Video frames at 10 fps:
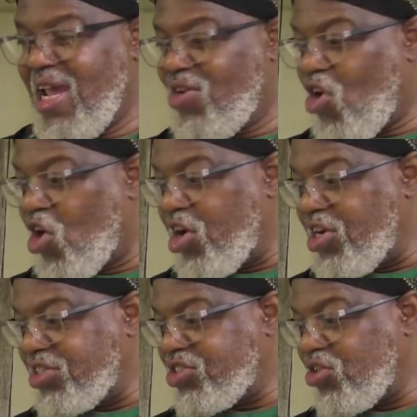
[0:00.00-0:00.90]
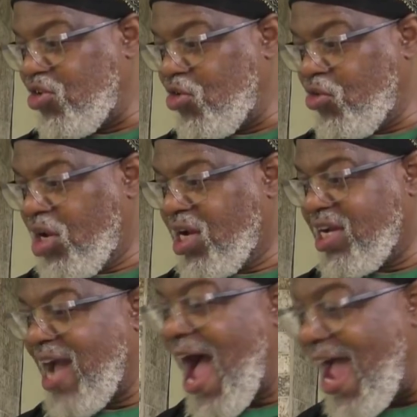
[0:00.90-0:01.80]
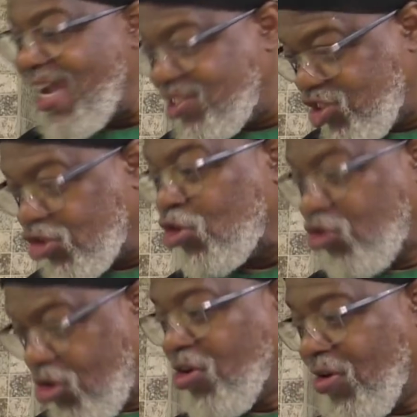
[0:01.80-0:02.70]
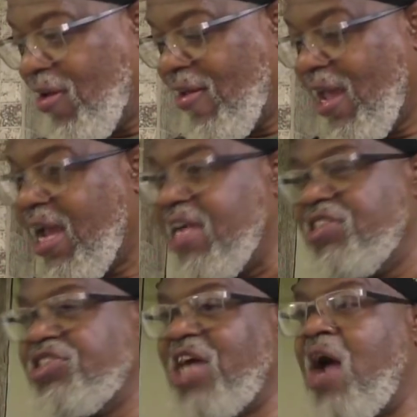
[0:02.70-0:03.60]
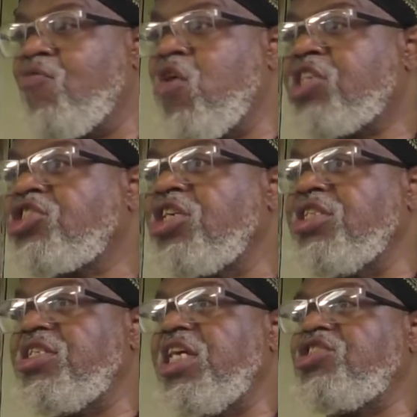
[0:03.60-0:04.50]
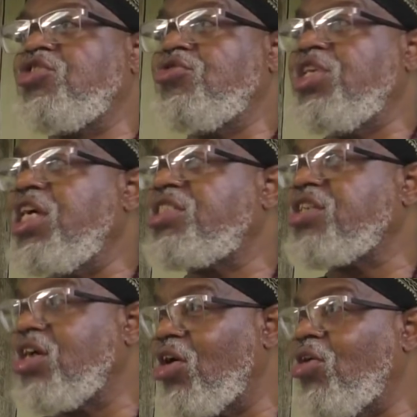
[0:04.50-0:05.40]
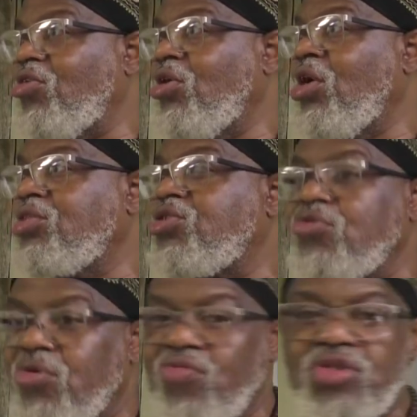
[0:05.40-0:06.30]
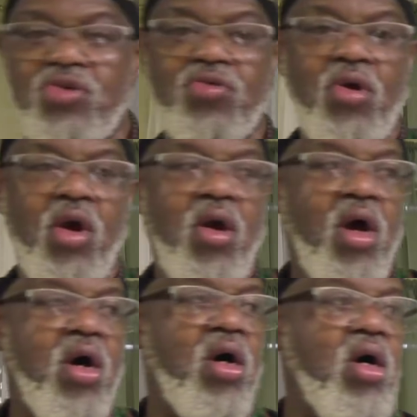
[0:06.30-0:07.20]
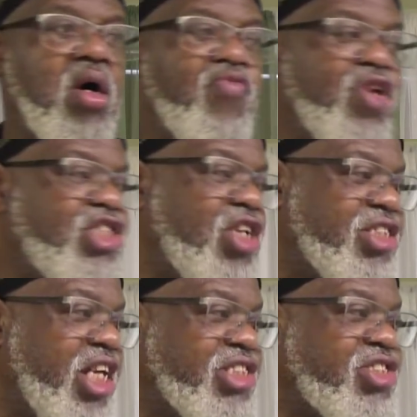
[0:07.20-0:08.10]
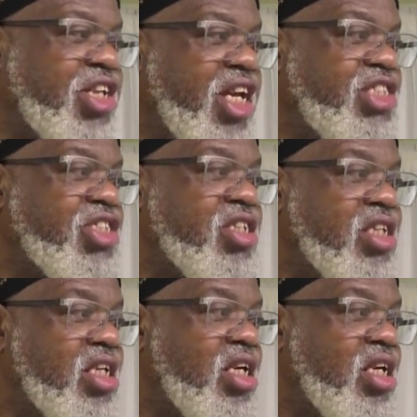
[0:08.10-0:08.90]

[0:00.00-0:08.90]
in order to guide you in the direction that you need to go to reach your destination.